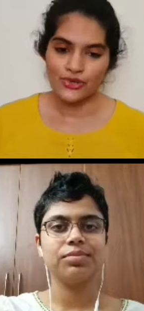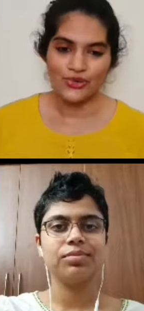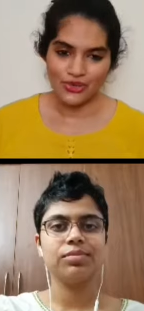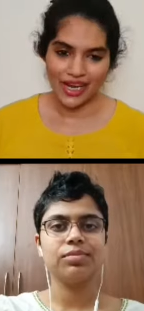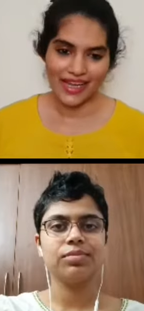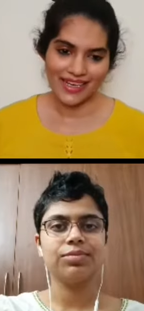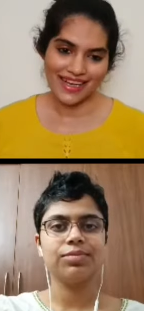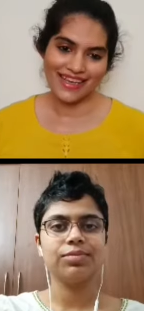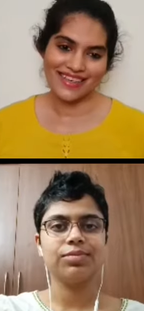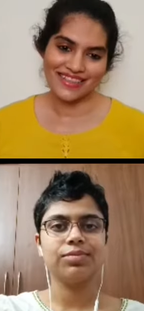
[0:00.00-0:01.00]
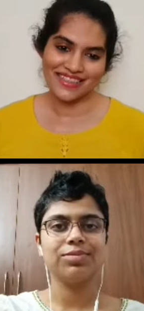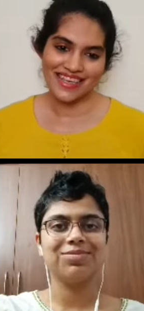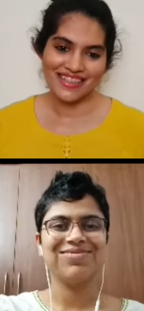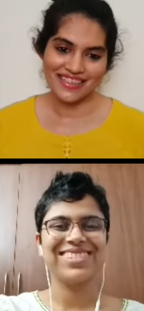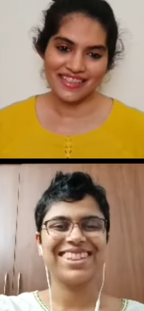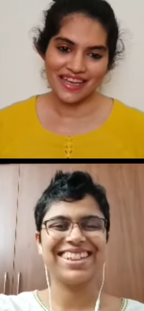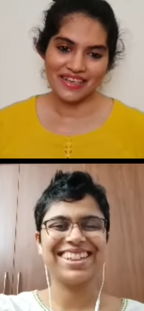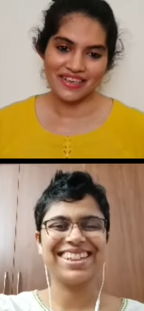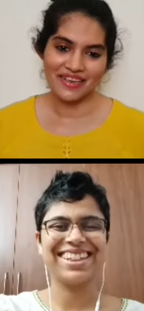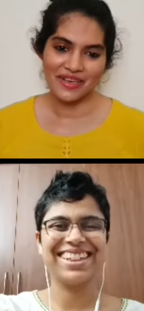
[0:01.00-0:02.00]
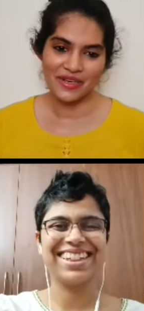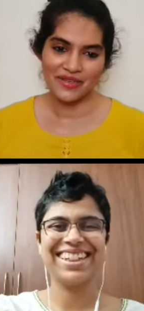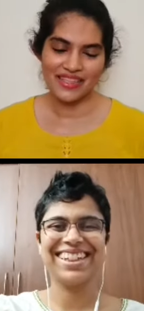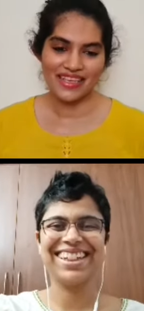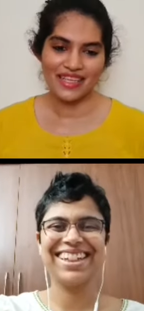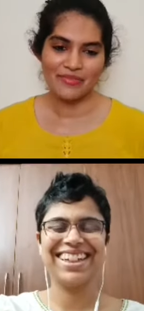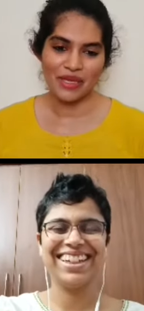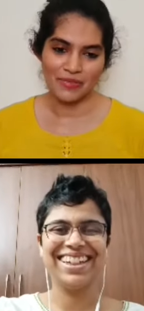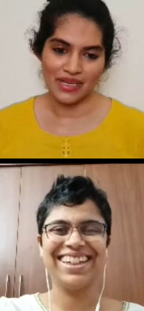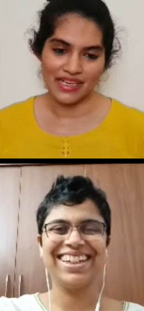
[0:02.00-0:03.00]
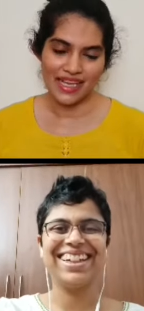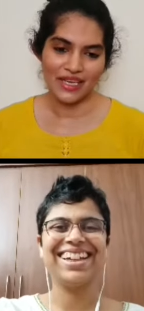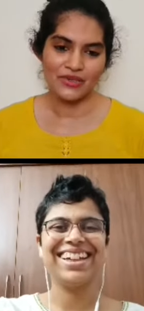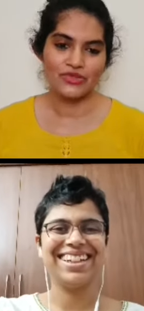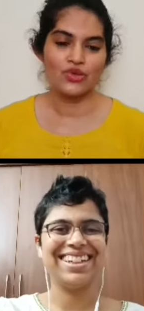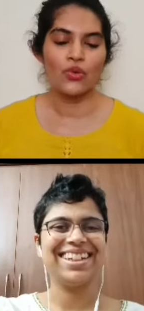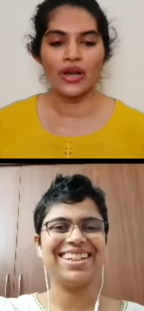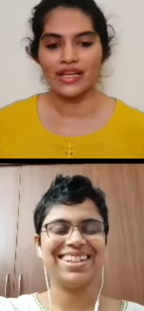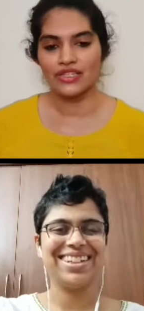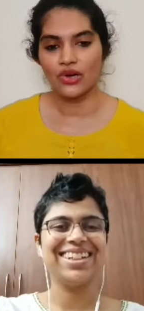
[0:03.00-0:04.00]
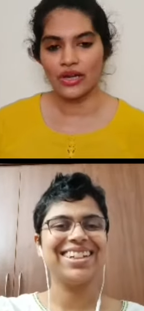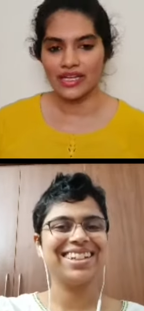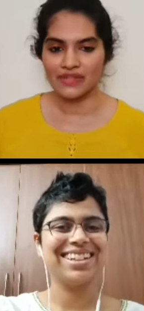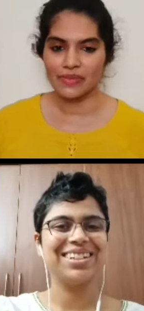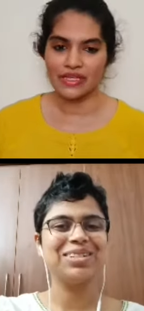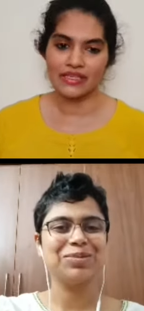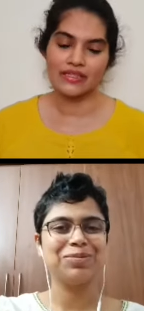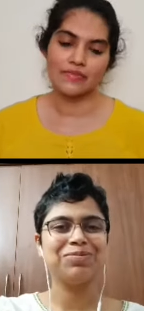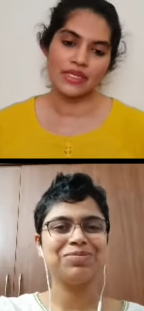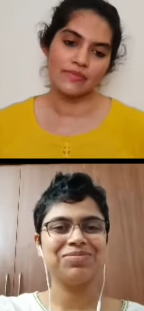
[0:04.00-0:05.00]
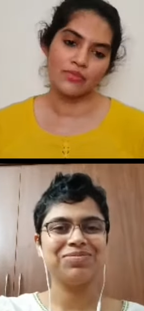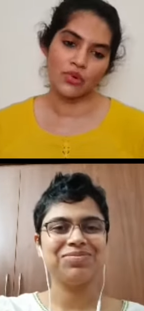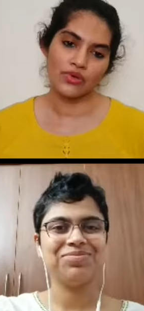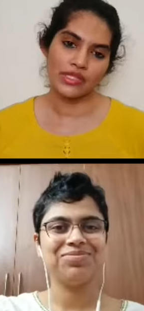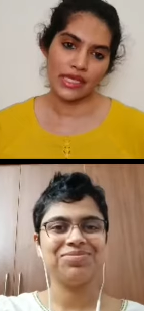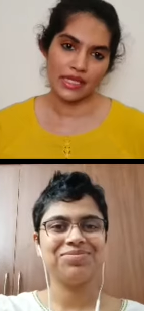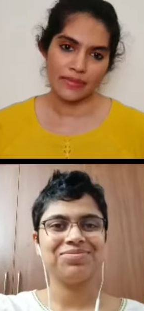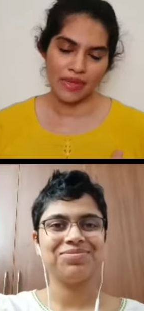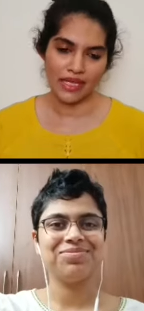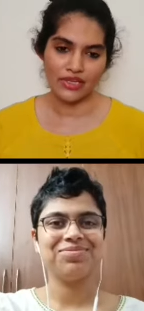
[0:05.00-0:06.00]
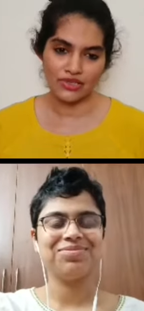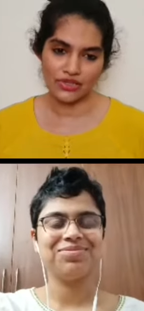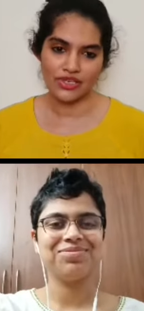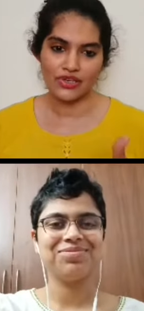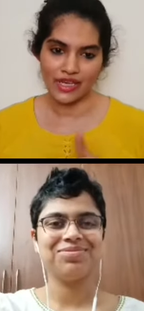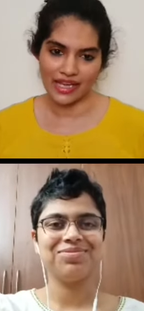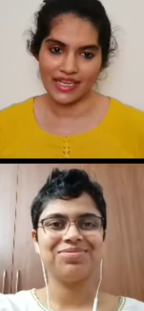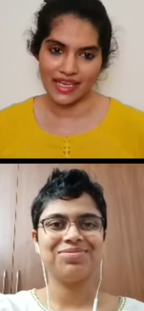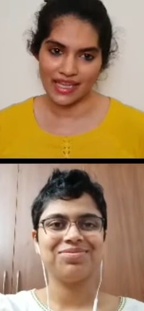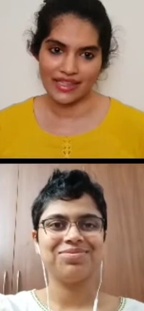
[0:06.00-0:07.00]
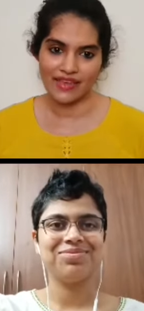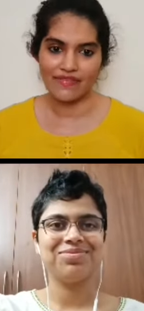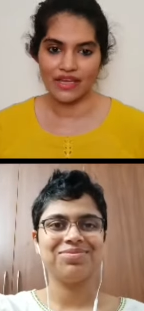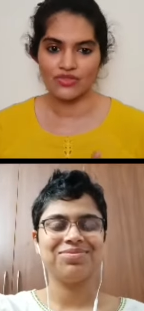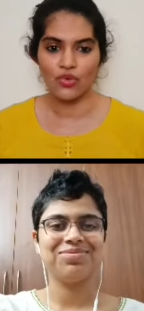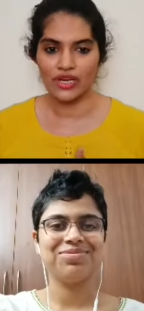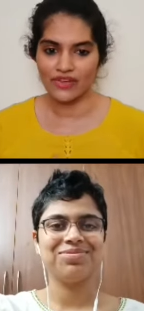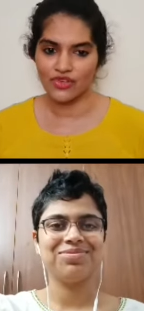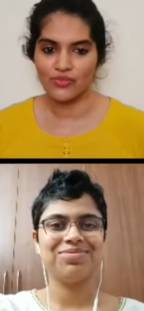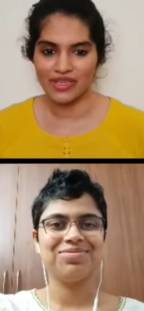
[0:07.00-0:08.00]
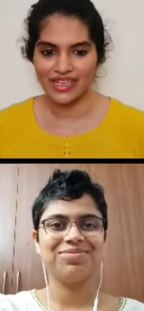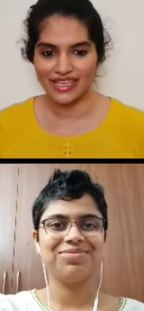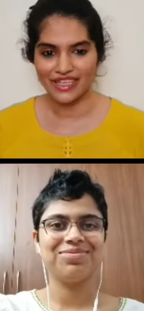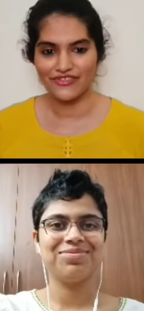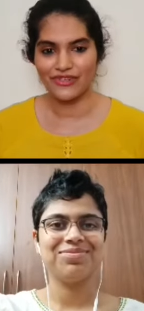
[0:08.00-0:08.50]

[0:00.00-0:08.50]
Speaker 1: two, right? Like there is that uh, thing that people tell you. So, what has your experience been both in making sure that you're getting healthy fats? What have you been eating